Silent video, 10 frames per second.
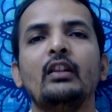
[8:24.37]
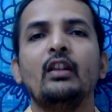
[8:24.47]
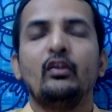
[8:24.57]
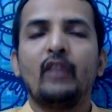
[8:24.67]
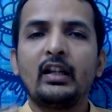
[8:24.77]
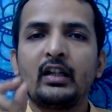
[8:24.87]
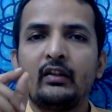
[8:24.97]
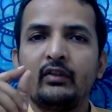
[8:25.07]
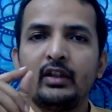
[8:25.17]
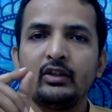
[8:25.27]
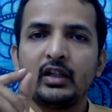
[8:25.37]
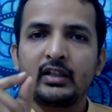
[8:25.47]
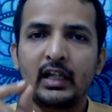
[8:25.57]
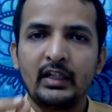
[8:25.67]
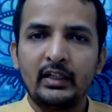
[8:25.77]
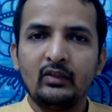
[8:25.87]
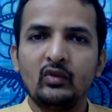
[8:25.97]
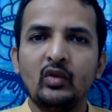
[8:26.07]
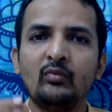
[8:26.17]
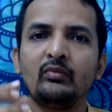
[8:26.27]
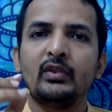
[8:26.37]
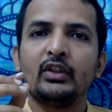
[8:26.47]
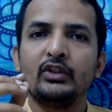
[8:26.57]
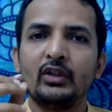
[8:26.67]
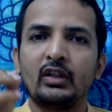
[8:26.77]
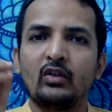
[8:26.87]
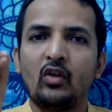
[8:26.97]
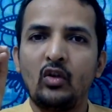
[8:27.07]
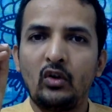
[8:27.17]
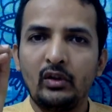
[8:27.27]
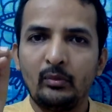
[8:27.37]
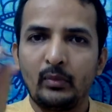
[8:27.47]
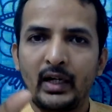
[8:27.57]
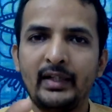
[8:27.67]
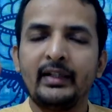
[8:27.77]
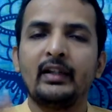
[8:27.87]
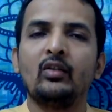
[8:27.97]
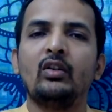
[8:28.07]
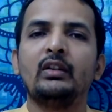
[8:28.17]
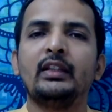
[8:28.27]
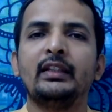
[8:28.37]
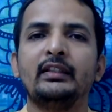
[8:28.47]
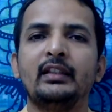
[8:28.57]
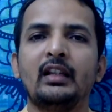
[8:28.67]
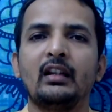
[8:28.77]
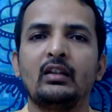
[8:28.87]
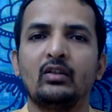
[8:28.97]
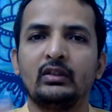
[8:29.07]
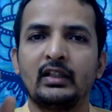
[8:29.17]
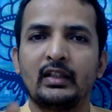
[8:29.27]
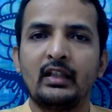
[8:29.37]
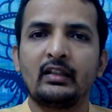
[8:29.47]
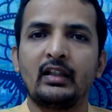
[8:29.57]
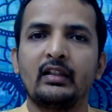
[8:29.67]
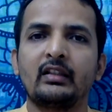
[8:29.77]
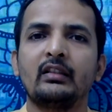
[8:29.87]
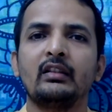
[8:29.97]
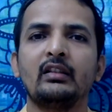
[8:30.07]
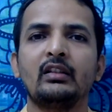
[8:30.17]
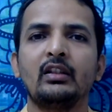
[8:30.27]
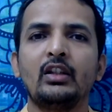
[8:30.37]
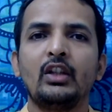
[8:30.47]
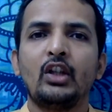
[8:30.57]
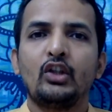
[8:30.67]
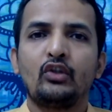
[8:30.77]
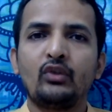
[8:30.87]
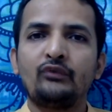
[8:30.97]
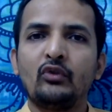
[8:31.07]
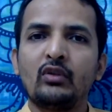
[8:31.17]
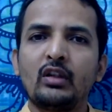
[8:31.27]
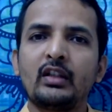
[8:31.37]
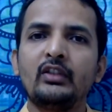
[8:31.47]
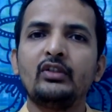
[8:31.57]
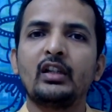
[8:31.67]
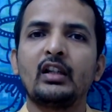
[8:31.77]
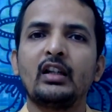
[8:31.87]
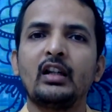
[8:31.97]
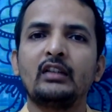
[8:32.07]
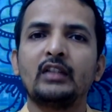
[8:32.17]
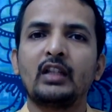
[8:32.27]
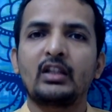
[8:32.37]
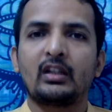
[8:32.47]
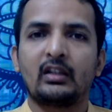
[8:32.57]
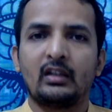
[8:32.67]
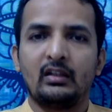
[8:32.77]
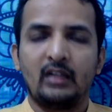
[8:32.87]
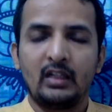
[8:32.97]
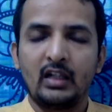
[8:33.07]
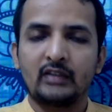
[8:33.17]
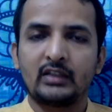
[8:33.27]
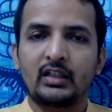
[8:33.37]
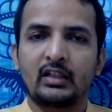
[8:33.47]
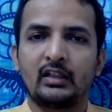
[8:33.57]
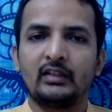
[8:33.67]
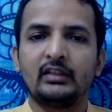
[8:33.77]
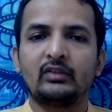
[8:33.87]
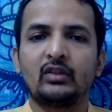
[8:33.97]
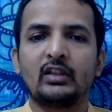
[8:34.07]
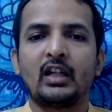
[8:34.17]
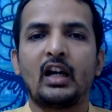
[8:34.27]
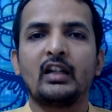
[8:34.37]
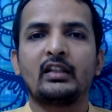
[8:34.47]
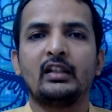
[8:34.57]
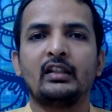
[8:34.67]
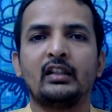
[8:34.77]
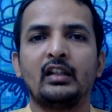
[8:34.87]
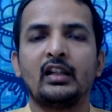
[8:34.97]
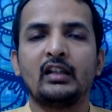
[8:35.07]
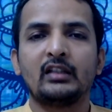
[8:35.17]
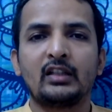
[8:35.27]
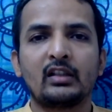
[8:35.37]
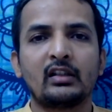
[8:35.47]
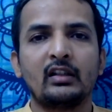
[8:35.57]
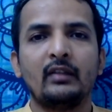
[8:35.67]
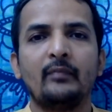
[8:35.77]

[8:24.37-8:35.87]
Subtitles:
Whenever you are chanting Om, your all mind and all the indriyas, all the senses should focus in your Anahata Chakra. Anahata Chakra, this is called as a heart center, Anahata Chakra.